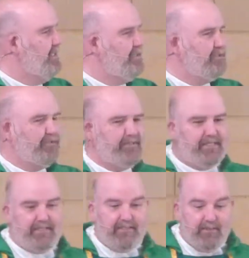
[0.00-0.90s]
The server
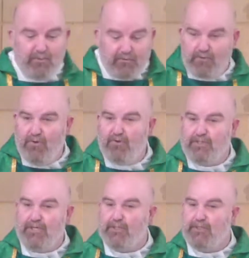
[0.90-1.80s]
says, well, of course,
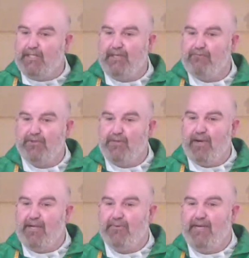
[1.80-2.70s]
I'll go get that for you
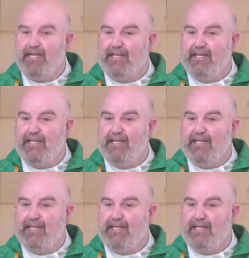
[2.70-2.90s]
right away.